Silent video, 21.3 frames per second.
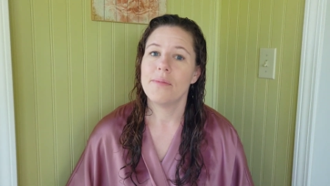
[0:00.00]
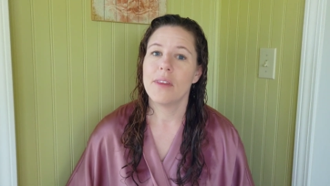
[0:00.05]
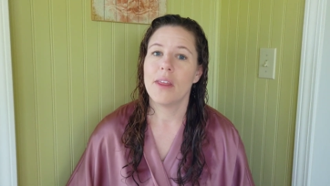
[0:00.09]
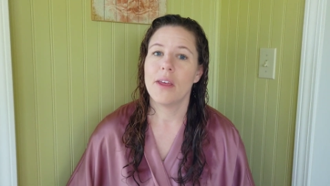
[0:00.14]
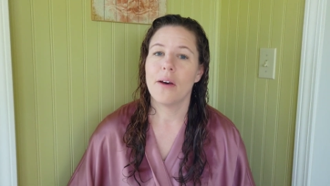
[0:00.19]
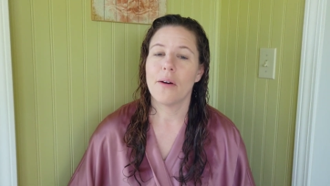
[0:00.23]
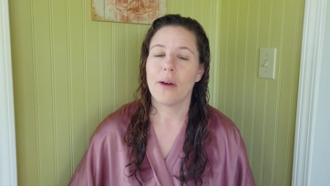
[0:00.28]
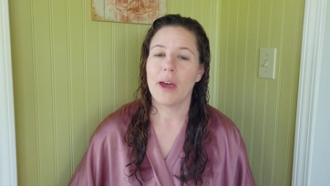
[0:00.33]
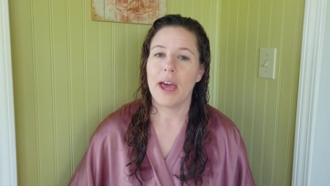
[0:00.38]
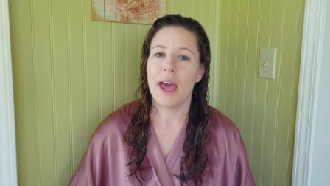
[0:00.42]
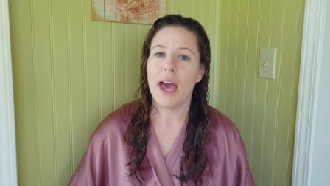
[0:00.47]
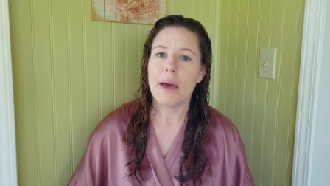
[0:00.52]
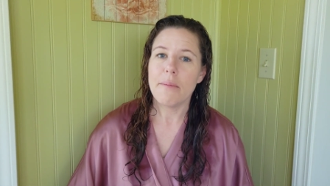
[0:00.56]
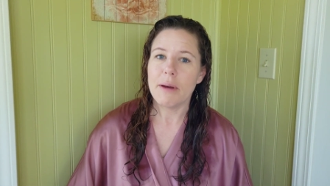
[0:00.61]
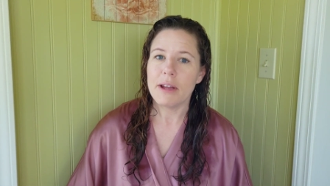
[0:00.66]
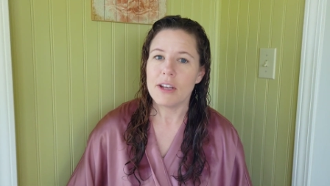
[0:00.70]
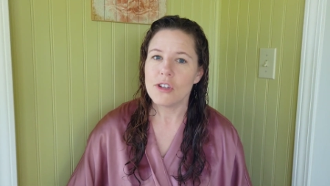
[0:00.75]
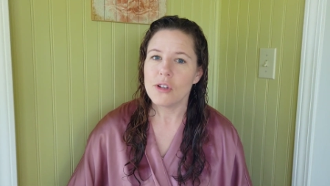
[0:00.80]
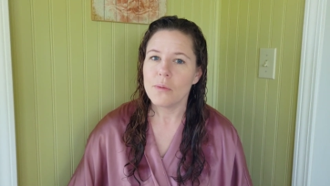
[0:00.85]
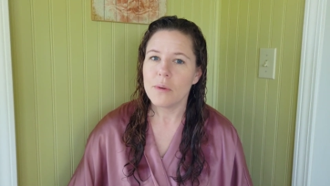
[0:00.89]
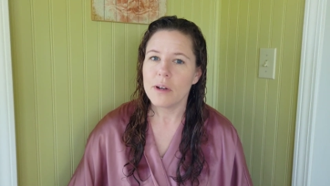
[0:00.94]
Okay, I
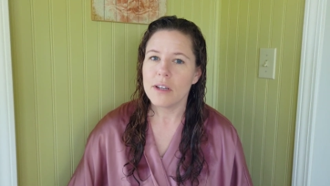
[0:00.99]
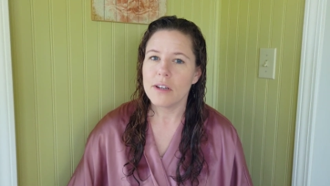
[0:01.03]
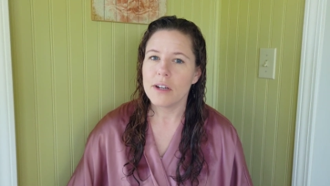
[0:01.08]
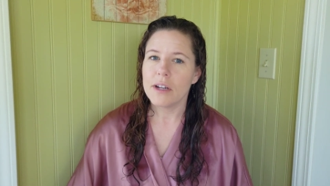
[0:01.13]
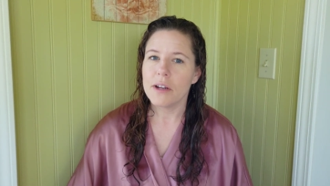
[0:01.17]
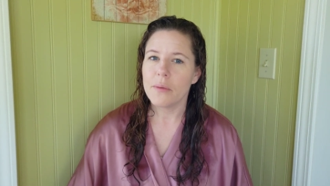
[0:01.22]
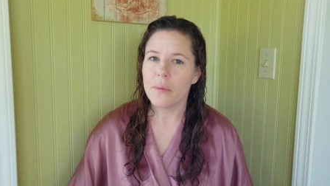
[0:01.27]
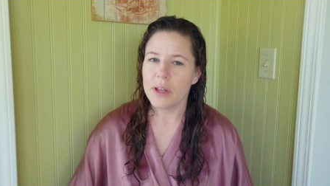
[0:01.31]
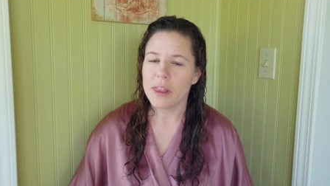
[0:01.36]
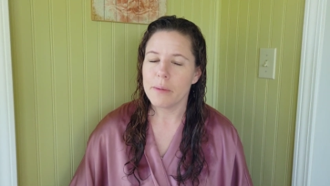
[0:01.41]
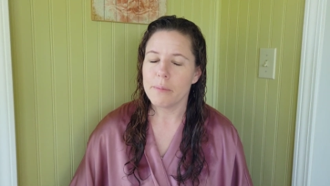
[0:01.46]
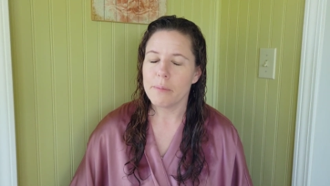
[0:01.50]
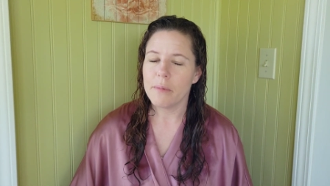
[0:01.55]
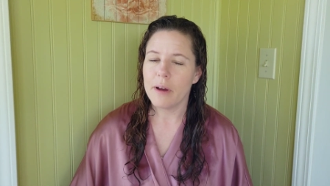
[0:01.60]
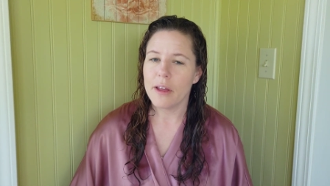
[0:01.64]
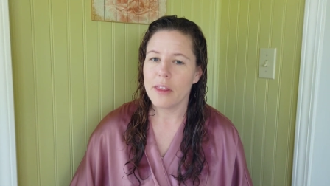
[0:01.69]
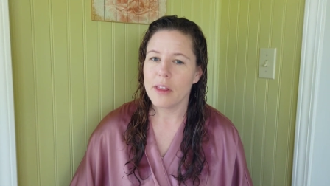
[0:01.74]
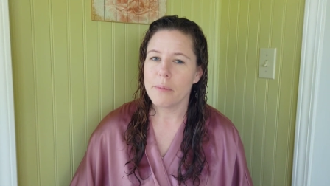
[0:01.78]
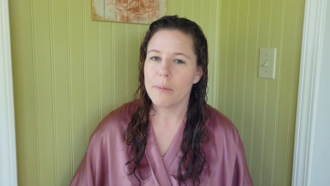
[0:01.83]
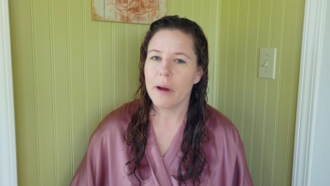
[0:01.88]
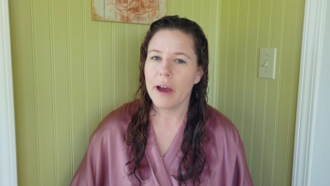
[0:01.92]
bet you're wondering what the
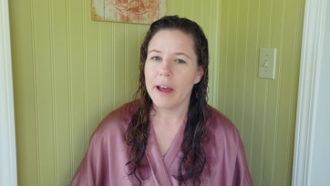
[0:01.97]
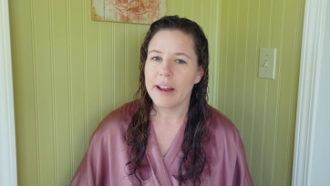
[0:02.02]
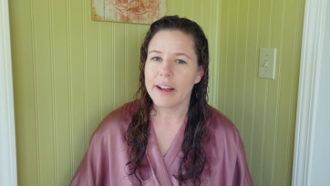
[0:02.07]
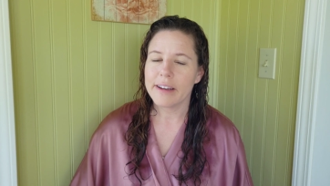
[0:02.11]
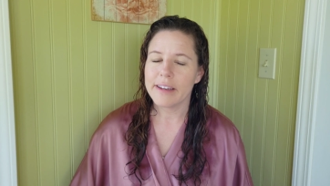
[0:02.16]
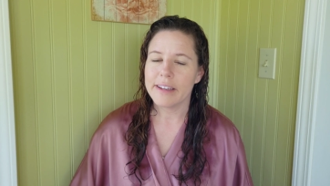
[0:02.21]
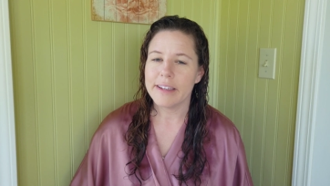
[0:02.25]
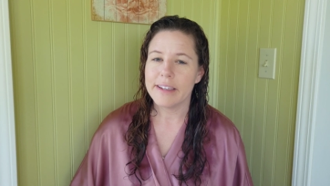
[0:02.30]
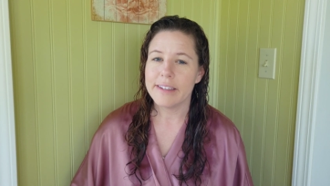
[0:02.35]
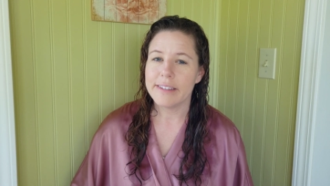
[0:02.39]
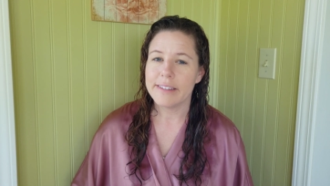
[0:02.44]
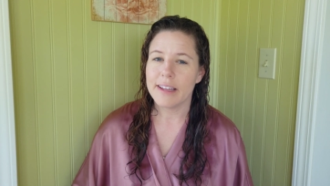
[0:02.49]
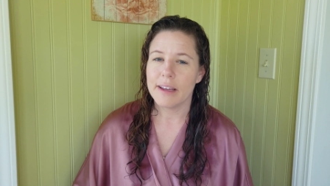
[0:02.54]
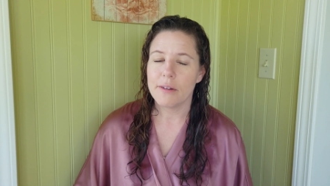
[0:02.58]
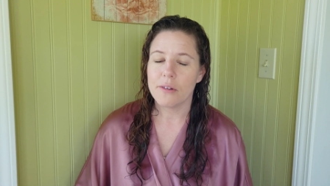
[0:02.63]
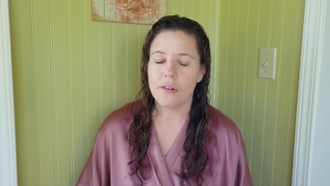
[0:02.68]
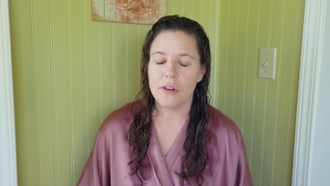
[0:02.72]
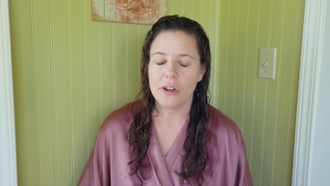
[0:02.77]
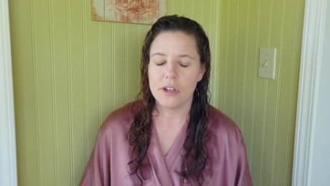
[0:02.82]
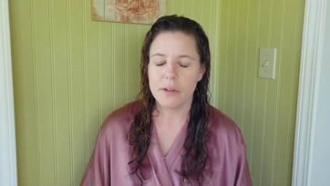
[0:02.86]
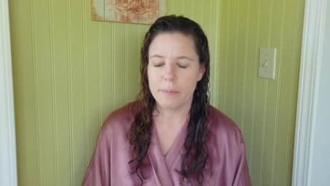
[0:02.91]
other product is I'm
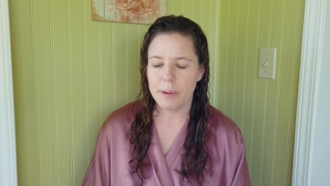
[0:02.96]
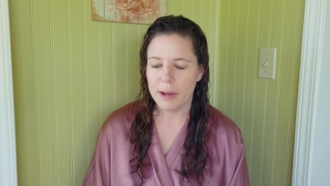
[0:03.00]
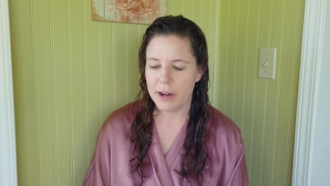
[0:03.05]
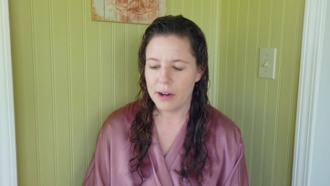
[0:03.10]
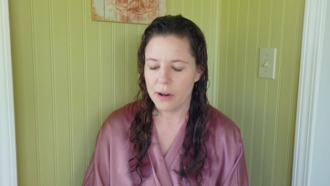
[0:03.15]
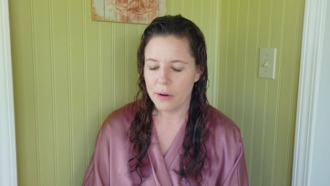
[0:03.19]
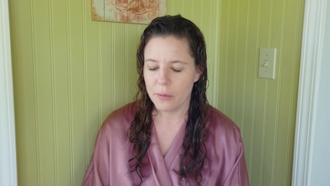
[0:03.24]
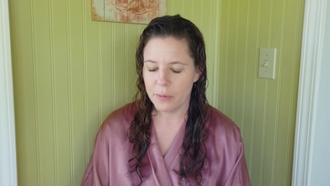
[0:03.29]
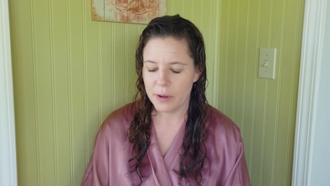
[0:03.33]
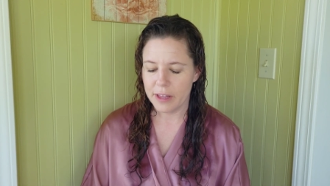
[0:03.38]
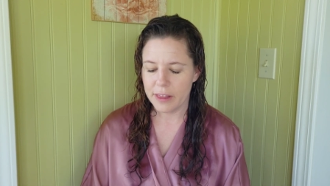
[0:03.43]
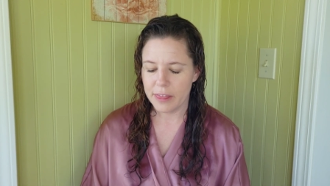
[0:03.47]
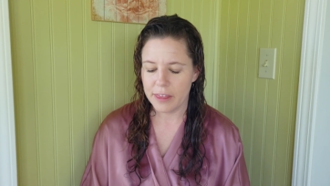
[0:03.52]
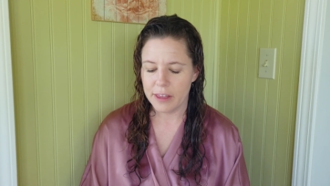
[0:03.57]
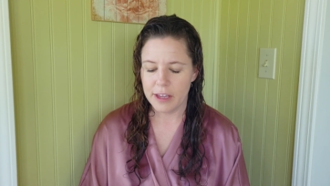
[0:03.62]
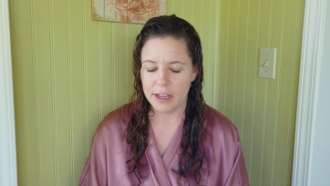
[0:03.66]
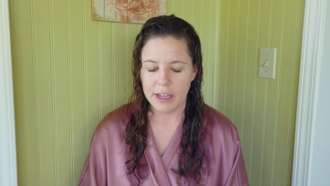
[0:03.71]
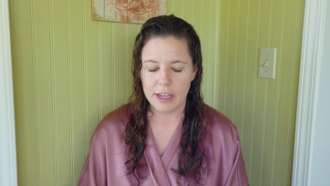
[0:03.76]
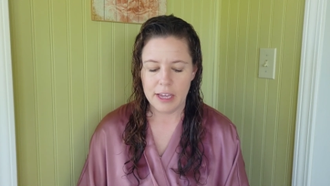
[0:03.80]
going to pair it with,